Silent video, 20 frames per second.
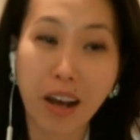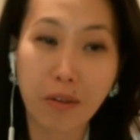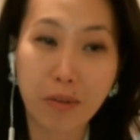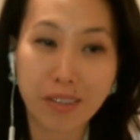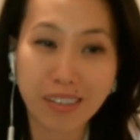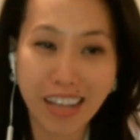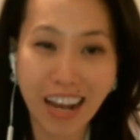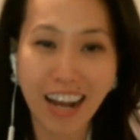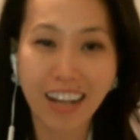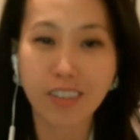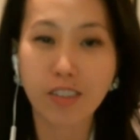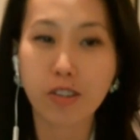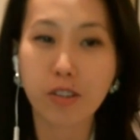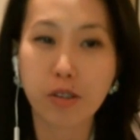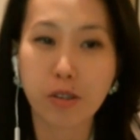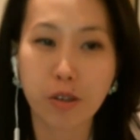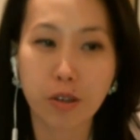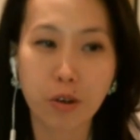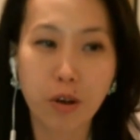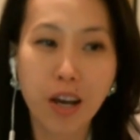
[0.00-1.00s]
when I was
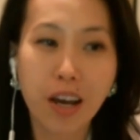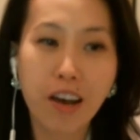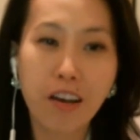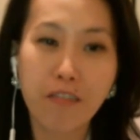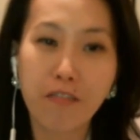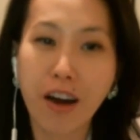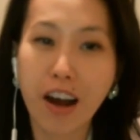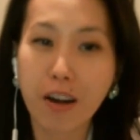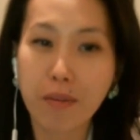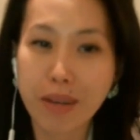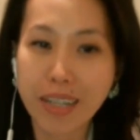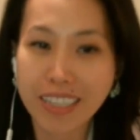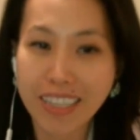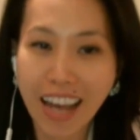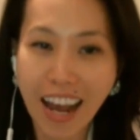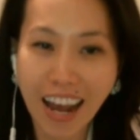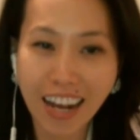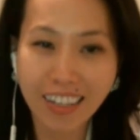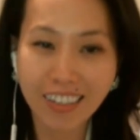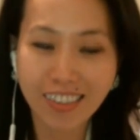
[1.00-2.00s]
asked to file my
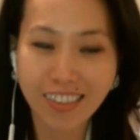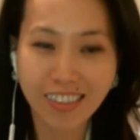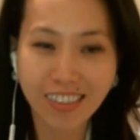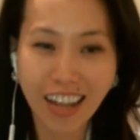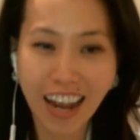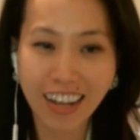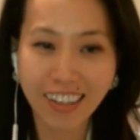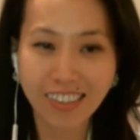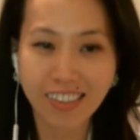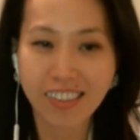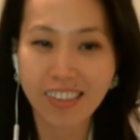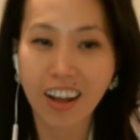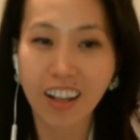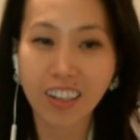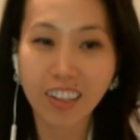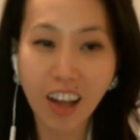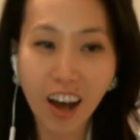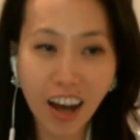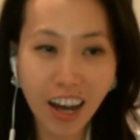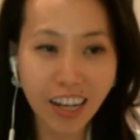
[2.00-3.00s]
tax taxes
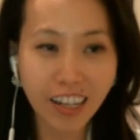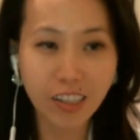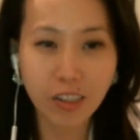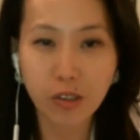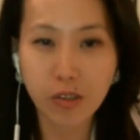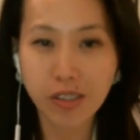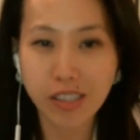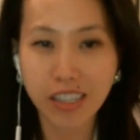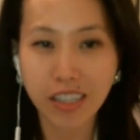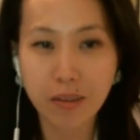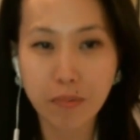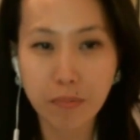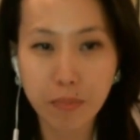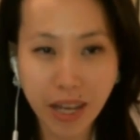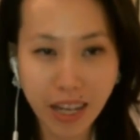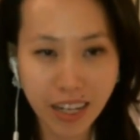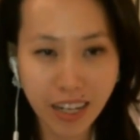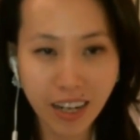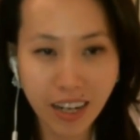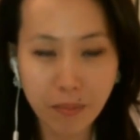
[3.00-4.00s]
online using a
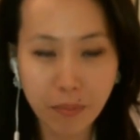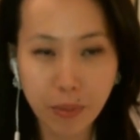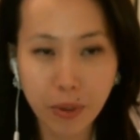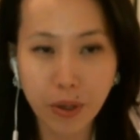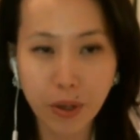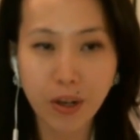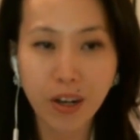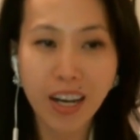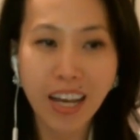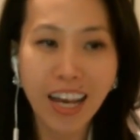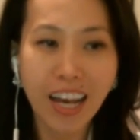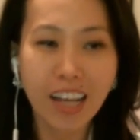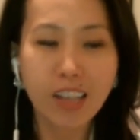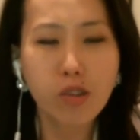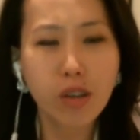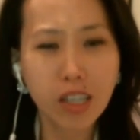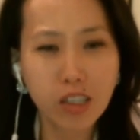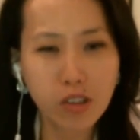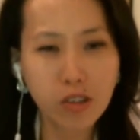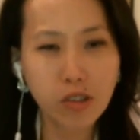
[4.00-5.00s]
P I N number.
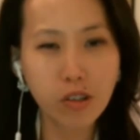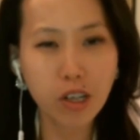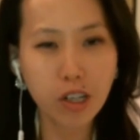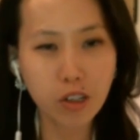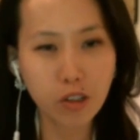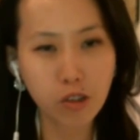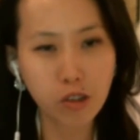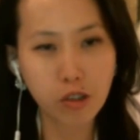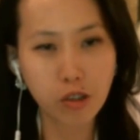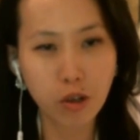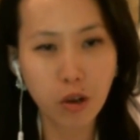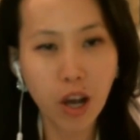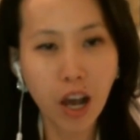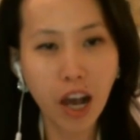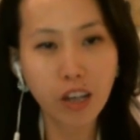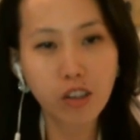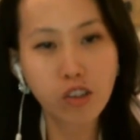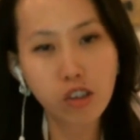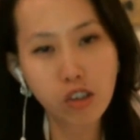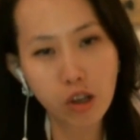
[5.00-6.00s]
And so I started to
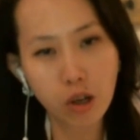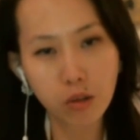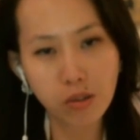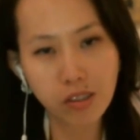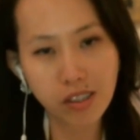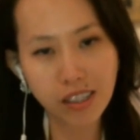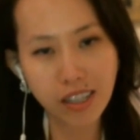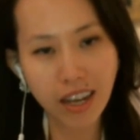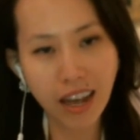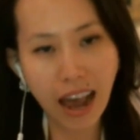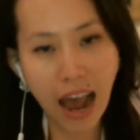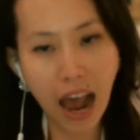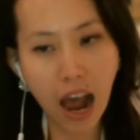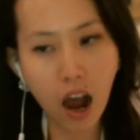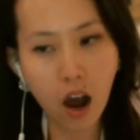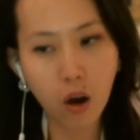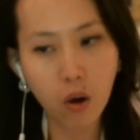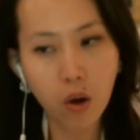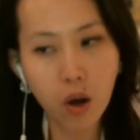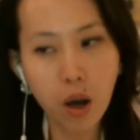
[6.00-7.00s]
associate
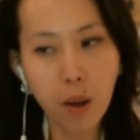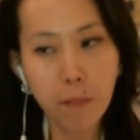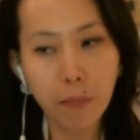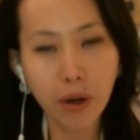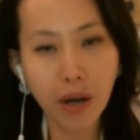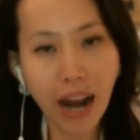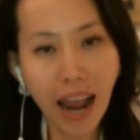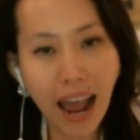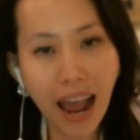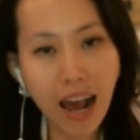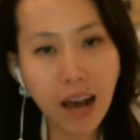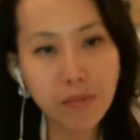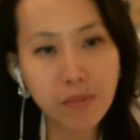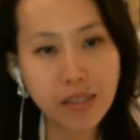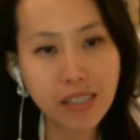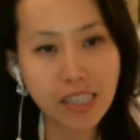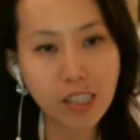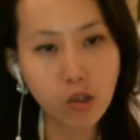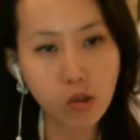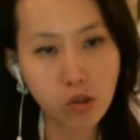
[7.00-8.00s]
how
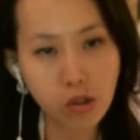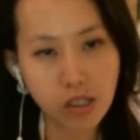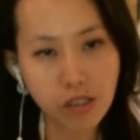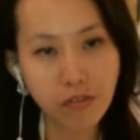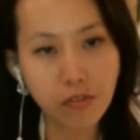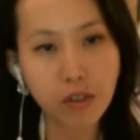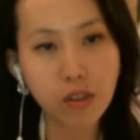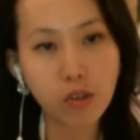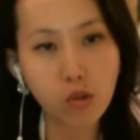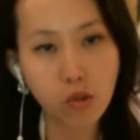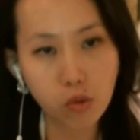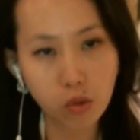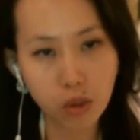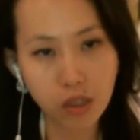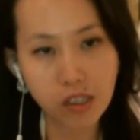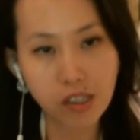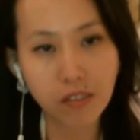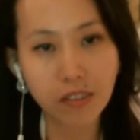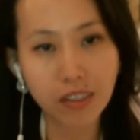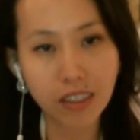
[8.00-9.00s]
perhaps these different
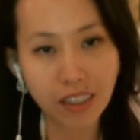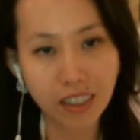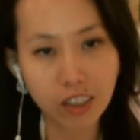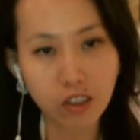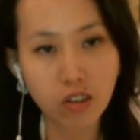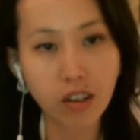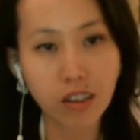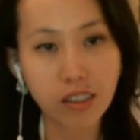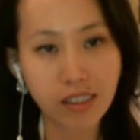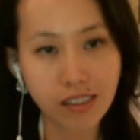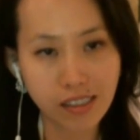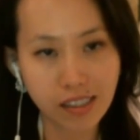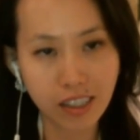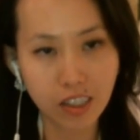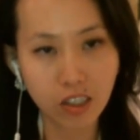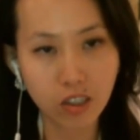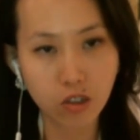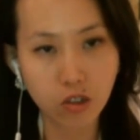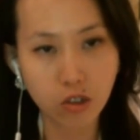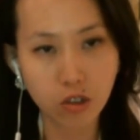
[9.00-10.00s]
sorts of electronic
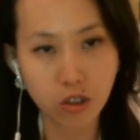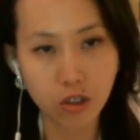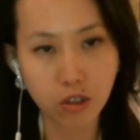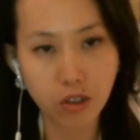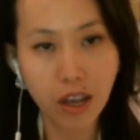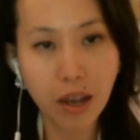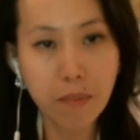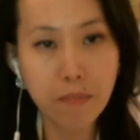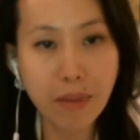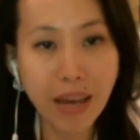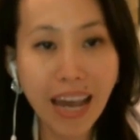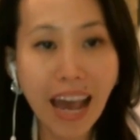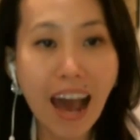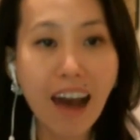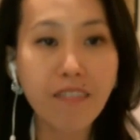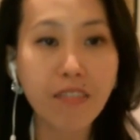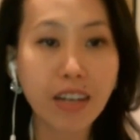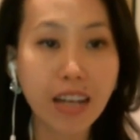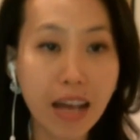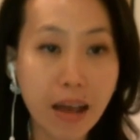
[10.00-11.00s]
signatures may
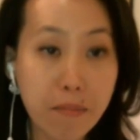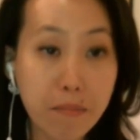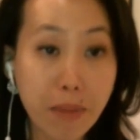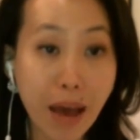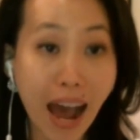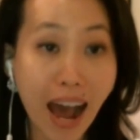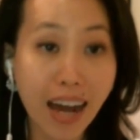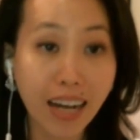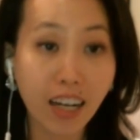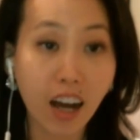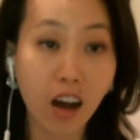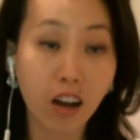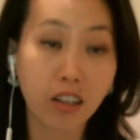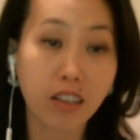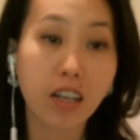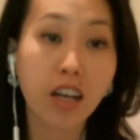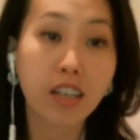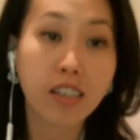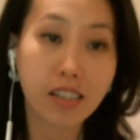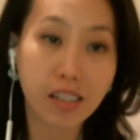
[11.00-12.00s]
have an impact
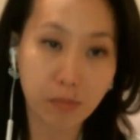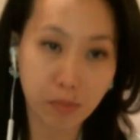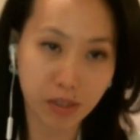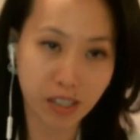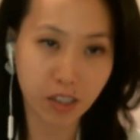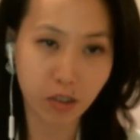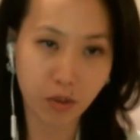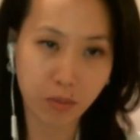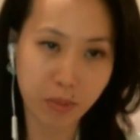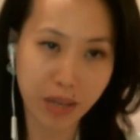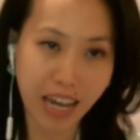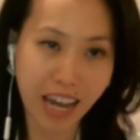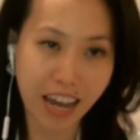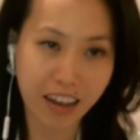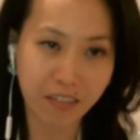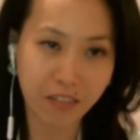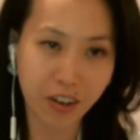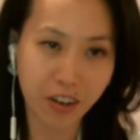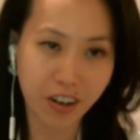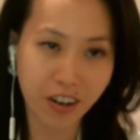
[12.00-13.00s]
on subsequent
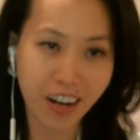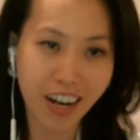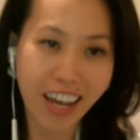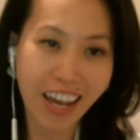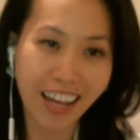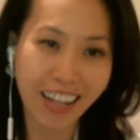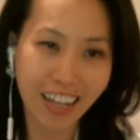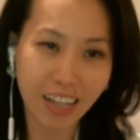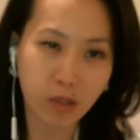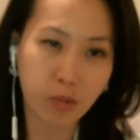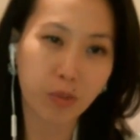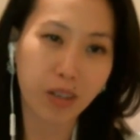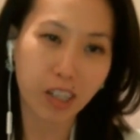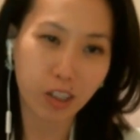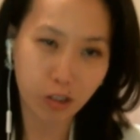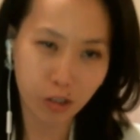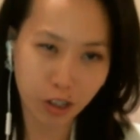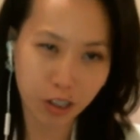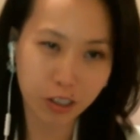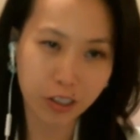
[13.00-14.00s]
behavior. And that's when
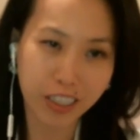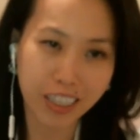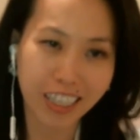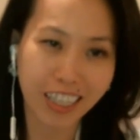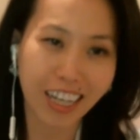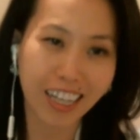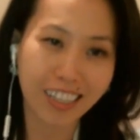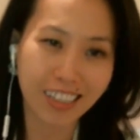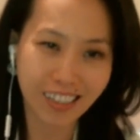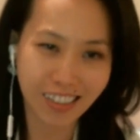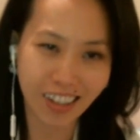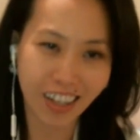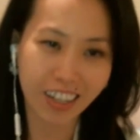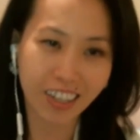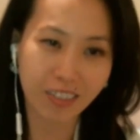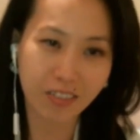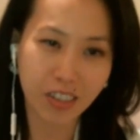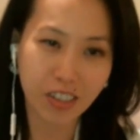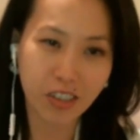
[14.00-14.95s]
I started looking at this line